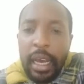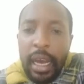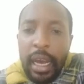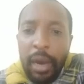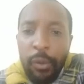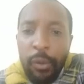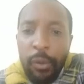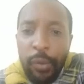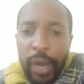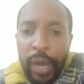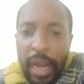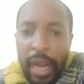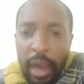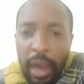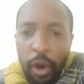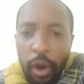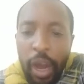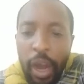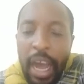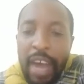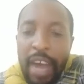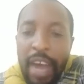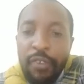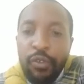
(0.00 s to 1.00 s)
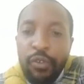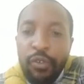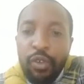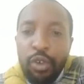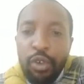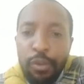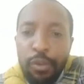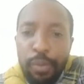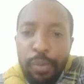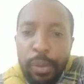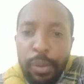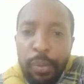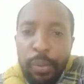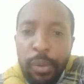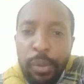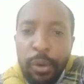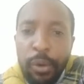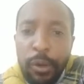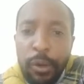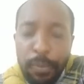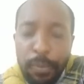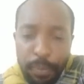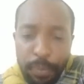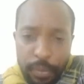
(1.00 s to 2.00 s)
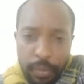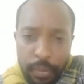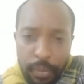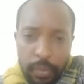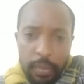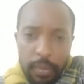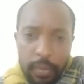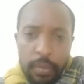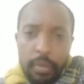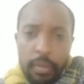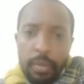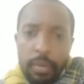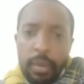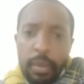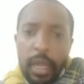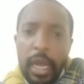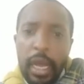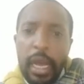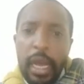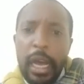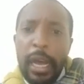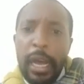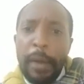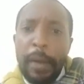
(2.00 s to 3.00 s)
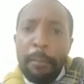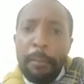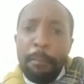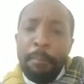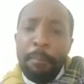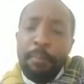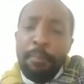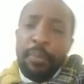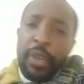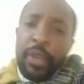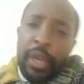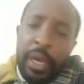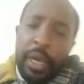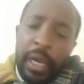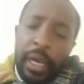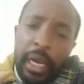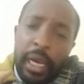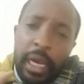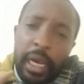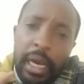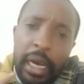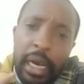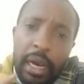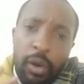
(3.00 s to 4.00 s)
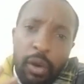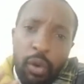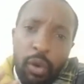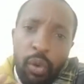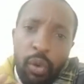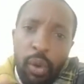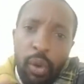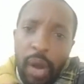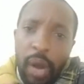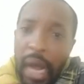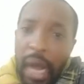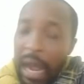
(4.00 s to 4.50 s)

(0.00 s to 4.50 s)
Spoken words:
We now have good people who